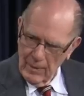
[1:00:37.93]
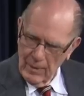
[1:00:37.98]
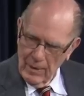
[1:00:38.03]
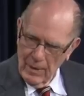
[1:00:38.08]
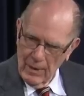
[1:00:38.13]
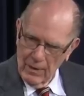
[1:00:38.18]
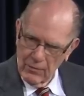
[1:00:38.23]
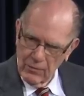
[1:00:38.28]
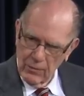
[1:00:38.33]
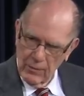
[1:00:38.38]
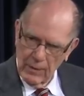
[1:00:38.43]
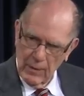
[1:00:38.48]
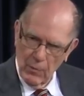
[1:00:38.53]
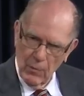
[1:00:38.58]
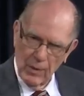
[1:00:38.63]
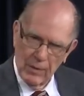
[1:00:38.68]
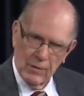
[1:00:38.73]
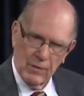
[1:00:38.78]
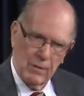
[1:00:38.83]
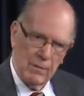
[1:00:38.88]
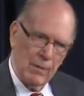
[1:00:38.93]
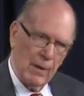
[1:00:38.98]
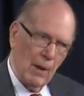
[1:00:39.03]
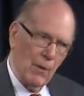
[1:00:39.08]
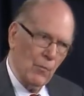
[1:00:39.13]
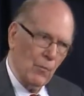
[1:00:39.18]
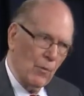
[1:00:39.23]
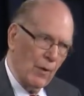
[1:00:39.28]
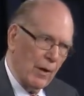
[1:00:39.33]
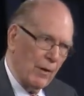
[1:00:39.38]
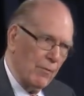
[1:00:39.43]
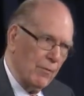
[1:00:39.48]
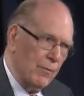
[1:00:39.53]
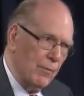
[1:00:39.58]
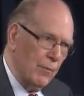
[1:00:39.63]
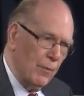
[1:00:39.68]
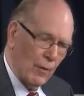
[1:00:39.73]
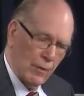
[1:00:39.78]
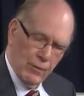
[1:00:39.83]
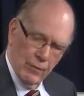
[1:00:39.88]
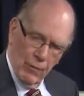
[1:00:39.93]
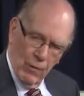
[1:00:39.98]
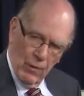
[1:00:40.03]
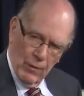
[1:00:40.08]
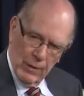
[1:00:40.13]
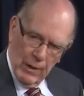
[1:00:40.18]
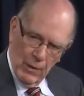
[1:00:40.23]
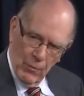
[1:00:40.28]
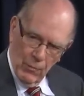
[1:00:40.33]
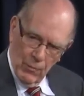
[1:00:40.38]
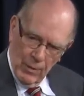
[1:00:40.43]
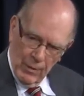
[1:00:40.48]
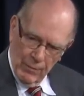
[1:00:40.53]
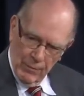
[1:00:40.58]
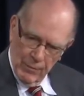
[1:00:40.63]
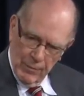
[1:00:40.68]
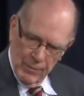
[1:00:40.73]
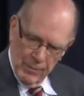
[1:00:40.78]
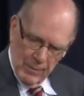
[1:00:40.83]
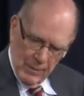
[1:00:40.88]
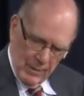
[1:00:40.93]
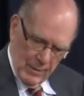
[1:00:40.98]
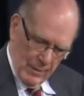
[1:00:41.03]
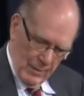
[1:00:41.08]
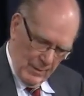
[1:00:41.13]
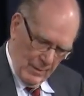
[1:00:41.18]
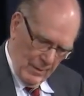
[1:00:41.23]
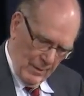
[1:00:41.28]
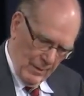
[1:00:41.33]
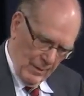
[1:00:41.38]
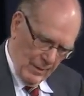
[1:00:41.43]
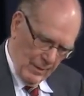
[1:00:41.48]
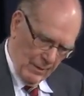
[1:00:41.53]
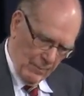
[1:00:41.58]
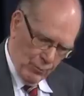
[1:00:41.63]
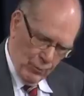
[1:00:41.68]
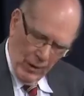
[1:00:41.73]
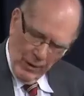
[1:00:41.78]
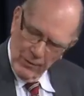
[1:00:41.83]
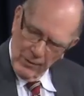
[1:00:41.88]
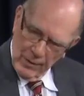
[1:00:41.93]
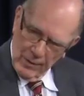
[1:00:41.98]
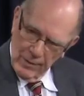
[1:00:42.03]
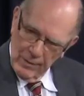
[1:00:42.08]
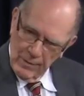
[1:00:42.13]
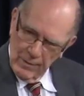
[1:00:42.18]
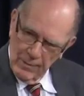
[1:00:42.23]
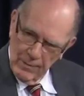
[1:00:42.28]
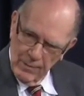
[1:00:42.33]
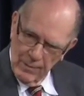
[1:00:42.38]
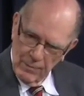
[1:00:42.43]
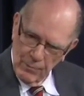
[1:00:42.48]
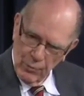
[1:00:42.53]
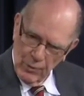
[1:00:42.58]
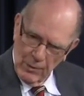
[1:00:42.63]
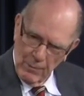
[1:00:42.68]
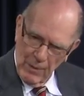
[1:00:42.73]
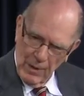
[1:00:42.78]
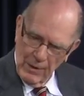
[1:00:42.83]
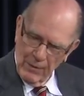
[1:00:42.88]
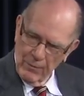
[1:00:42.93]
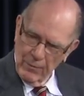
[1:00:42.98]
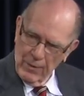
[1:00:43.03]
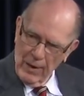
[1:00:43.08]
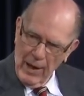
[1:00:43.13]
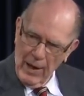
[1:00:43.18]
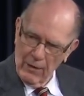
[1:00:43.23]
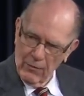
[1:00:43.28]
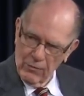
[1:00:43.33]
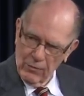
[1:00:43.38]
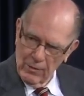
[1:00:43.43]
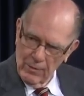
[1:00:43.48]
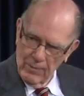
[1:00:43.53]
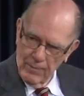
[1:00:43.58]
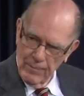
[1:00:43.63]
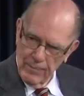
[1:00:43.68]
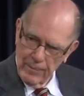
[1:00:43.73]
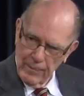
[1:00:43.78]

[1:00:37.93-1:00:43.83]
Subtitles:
And so they went to first of all, get rid of the president, put him out of action,